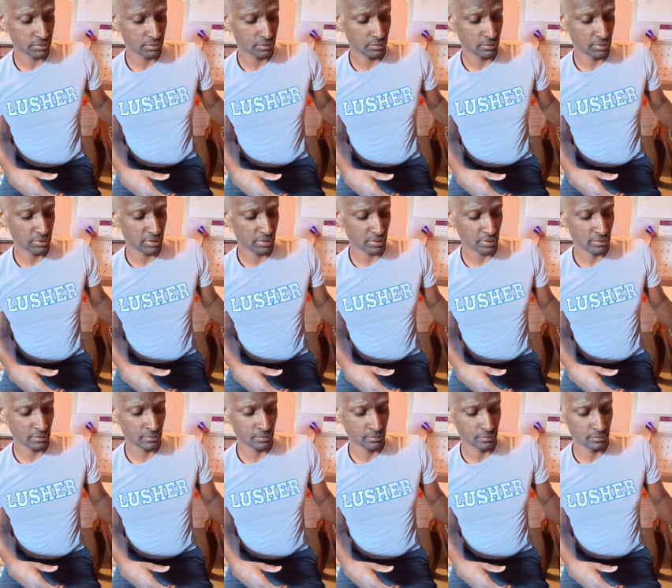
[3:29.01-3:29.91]
So yeah,
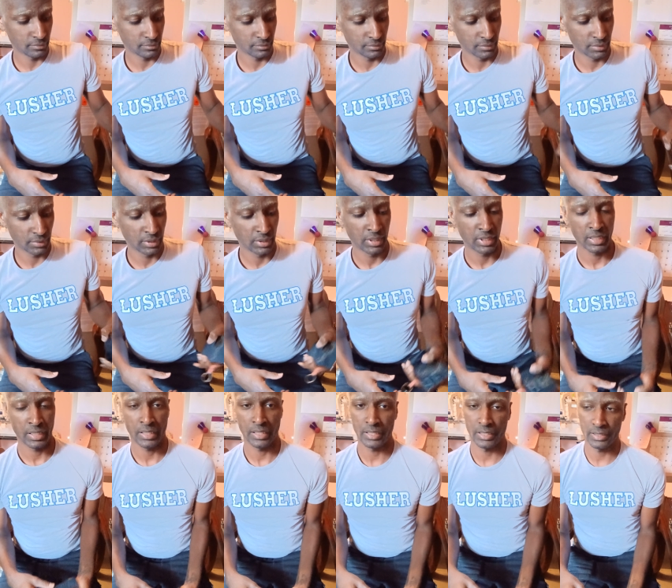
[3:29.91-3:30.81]

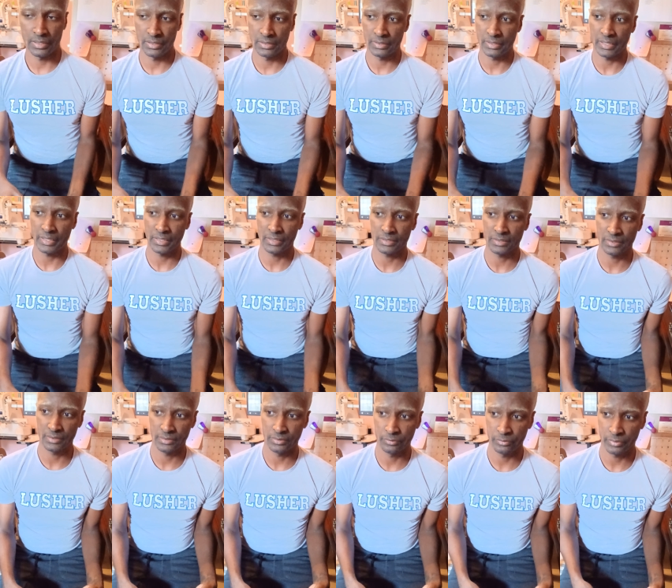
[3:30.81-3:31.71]
and
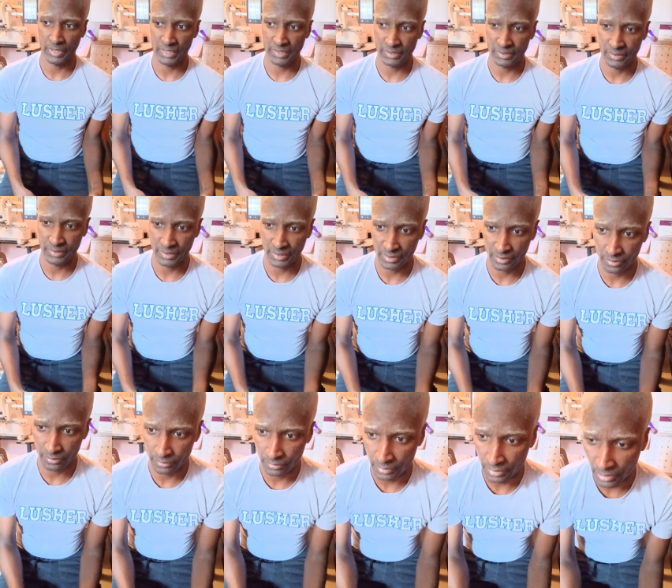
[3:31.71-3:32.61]
actually write it
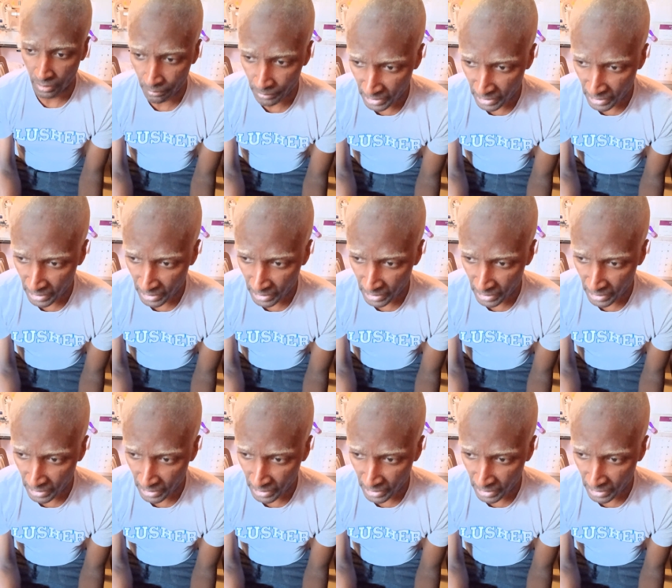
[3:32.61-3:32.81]
down, or